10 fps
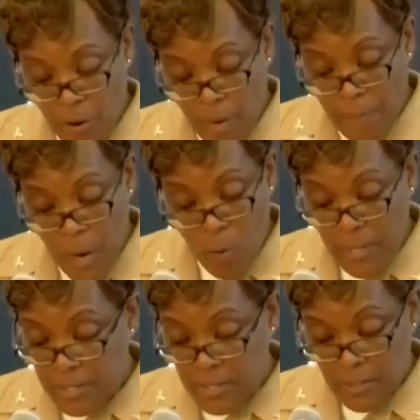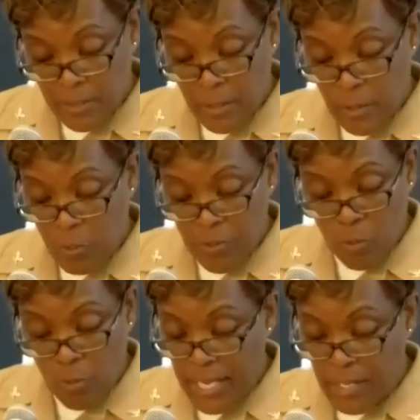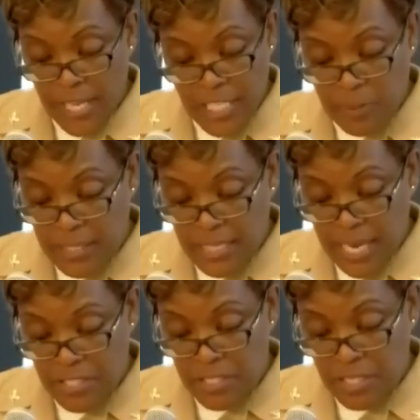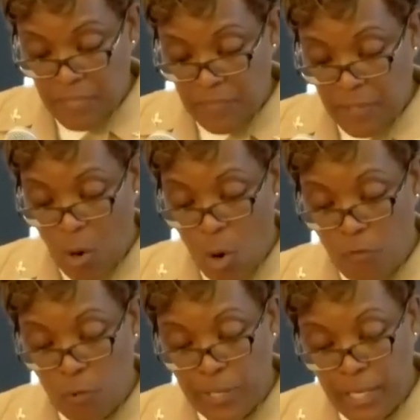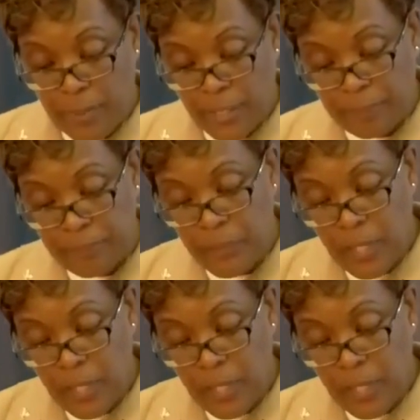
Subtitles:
There are moments when the weight of expectations can feel overwhelming